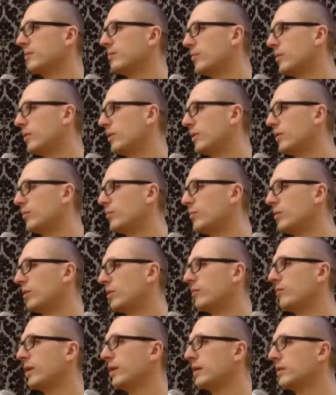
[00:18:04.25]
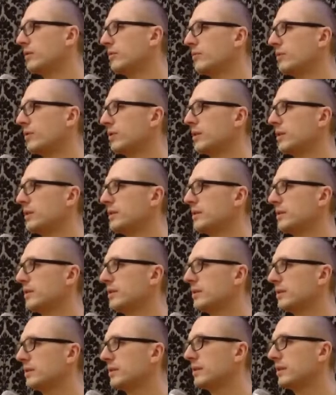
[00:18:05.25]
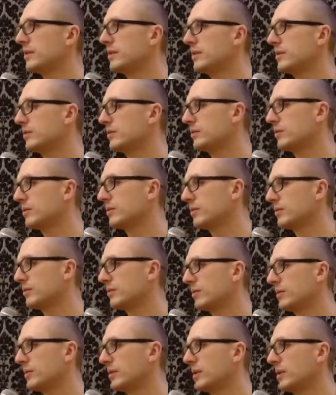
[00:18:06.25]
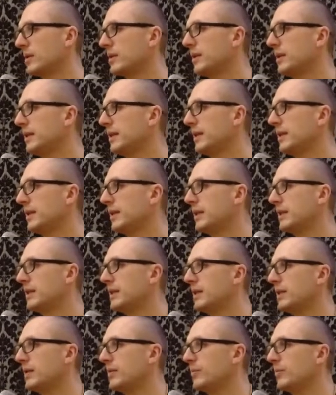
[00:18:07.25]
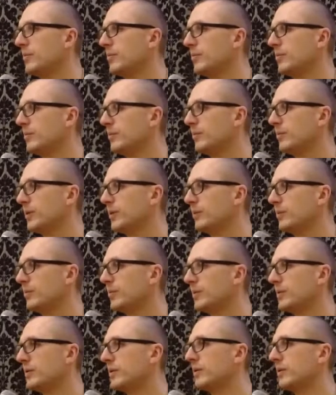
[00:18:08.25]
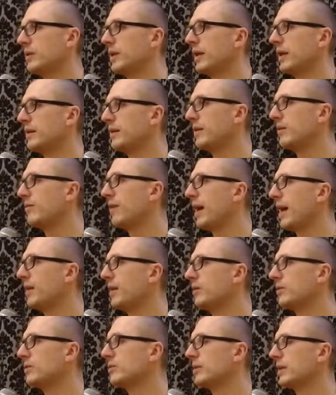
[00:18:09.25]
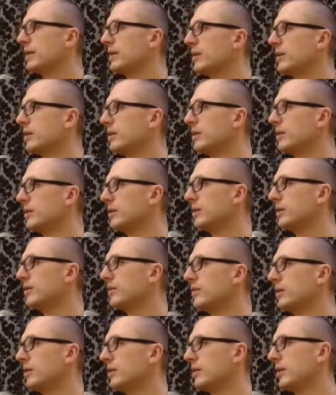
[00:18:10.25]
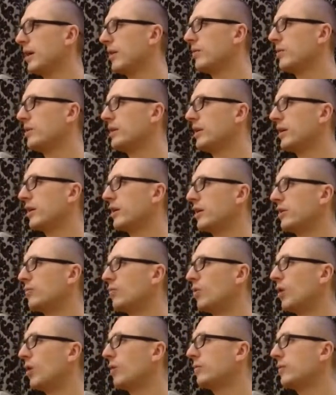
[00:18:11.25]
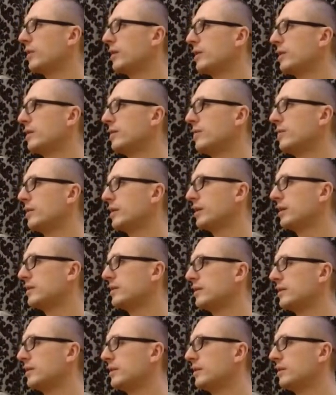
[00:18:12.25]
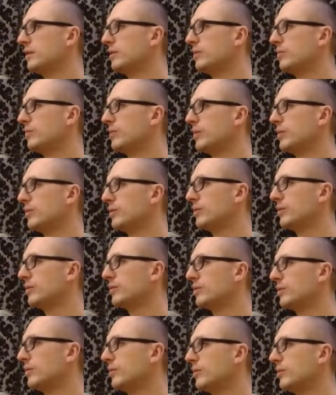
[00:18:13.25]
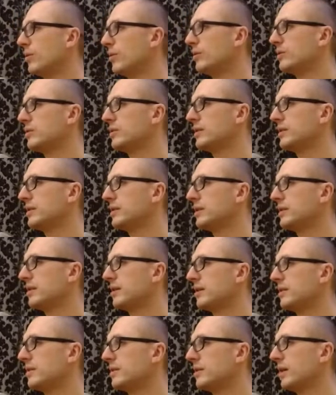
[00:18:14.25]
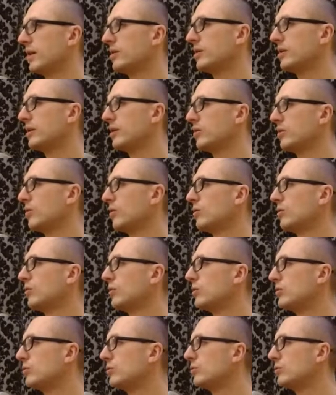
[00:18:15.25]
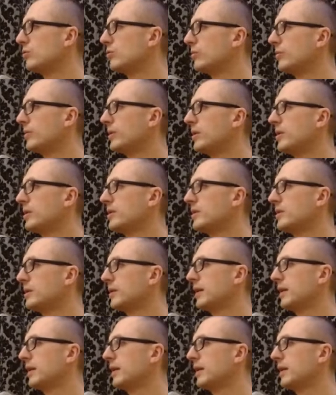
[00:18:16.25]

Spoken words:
more and more wealth for the citizens, for the uh, people, and the values, like how they're evolving. We can see the people used to be called citizens, now they are called consumers,